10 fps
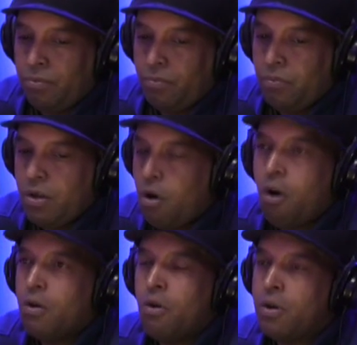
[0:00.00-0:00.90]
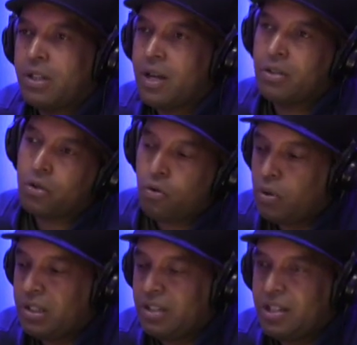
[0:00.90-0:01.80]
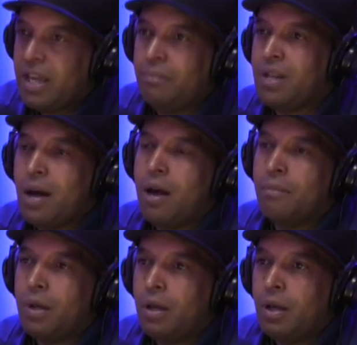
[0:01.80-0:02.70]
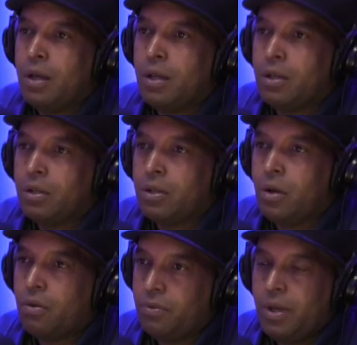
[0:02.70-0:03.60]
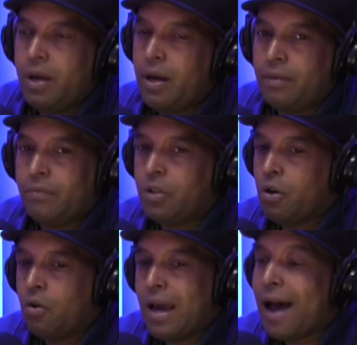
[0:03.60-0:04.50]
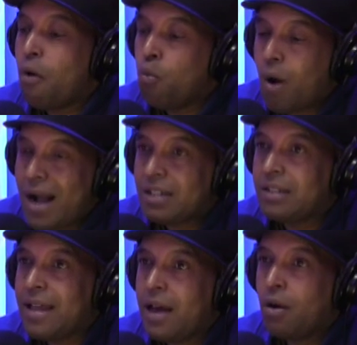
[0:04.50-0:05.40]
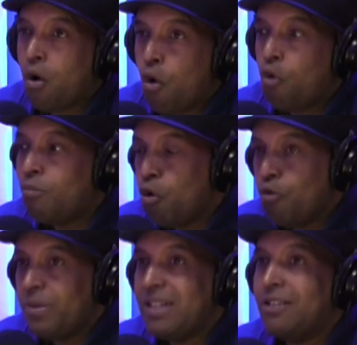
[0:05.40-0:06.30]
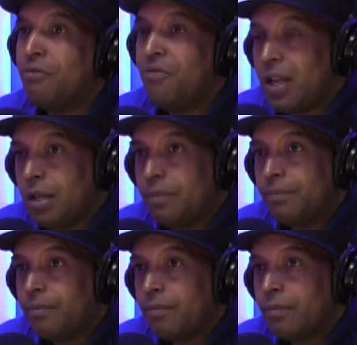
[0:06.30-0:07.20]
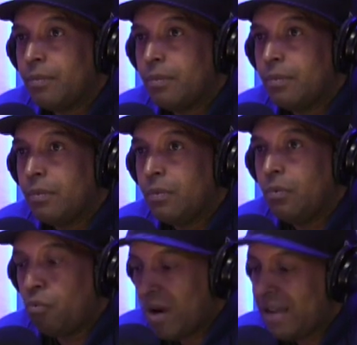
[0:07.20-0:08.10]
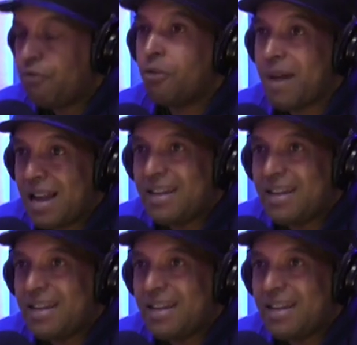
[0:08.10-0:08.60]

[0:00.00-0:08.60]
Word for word: we all going to that school at the same time. Wow. So yeah, so I watched that whole movement develop right from out